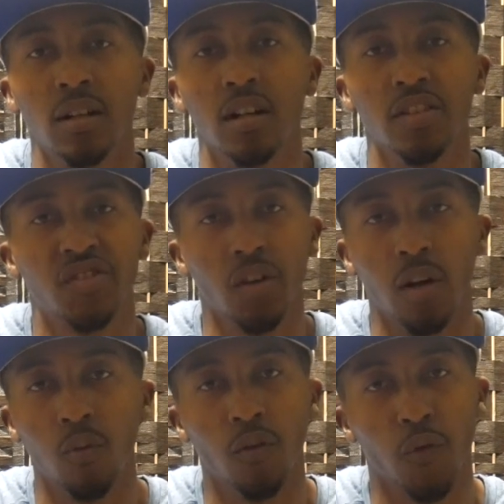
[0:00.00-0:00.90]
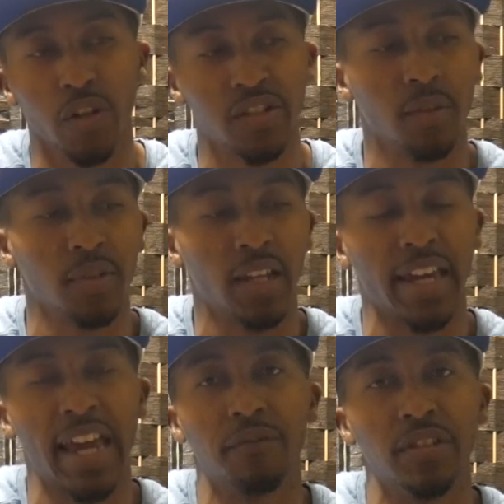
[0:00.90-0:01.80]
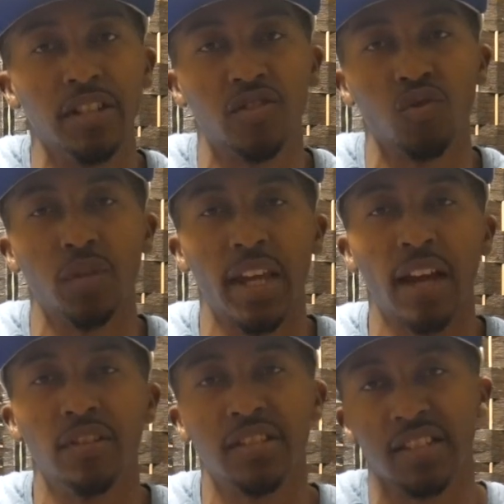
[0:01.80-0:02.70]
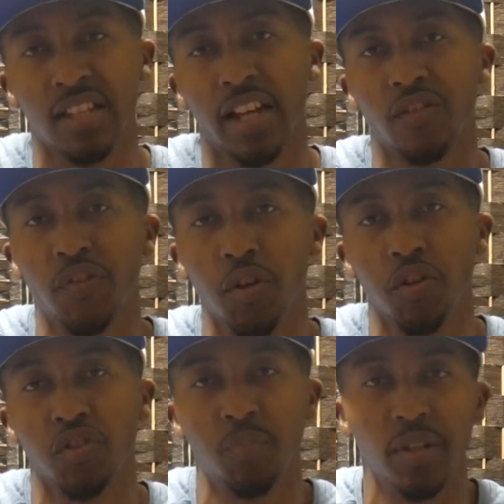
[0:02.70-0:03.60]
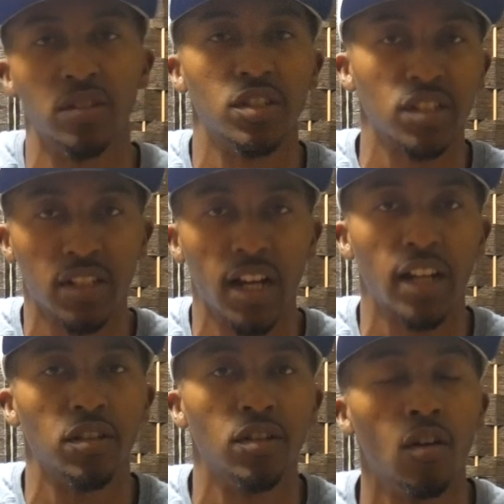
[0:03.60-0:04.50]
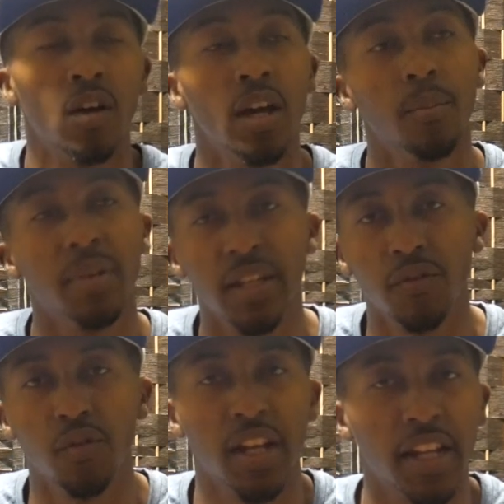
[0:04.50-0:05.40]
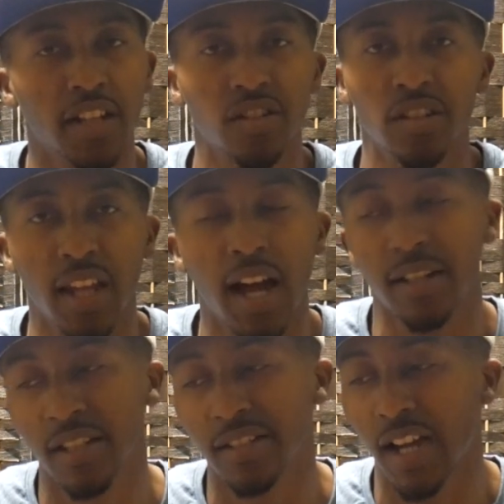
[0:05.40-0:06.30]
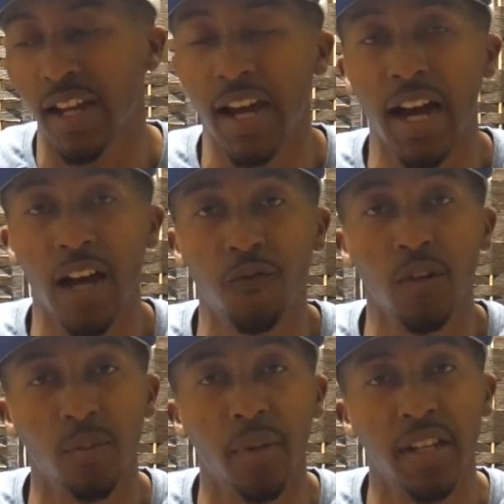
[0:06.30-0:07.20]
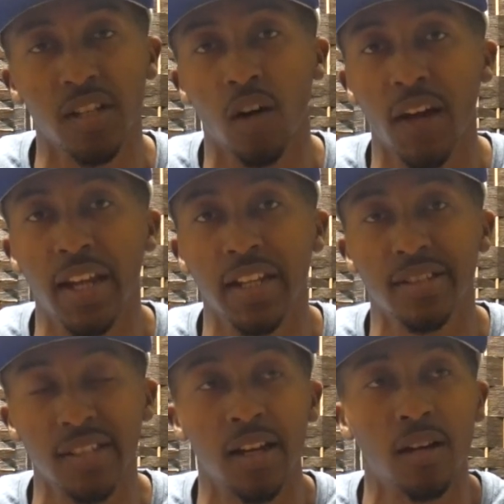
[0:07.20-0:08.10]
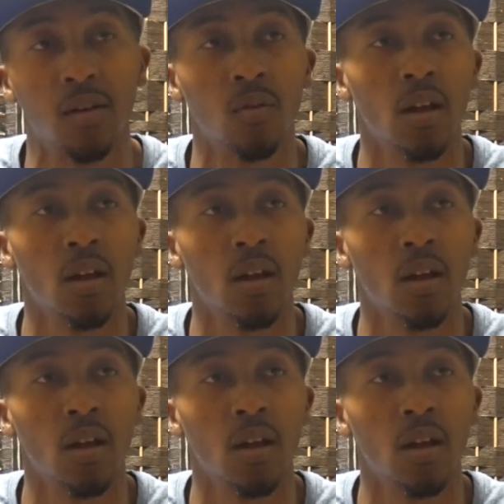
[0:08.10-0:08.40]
a subwoofer or something, like have these two and have this as like a third speaker, just to kind of be giving you that extra knock. That's kind of how I feel based off how they sound.